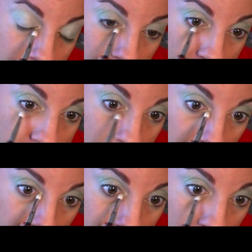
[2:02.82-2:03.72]
taking that
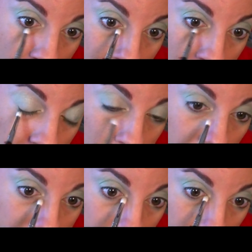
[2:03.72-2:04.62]
same
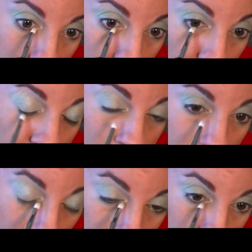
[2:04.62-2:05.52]
lighter
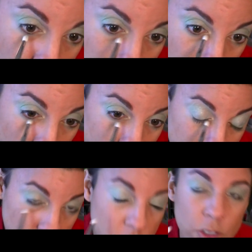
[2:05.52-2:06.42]
green color, the
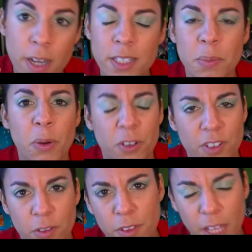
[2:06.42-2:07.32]
Juxt. Try not to poke
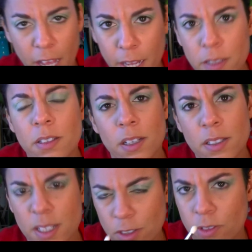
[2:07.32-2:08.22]
yourself in the eye. I
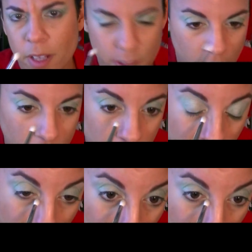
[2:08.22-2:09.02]
tend to do that a lot.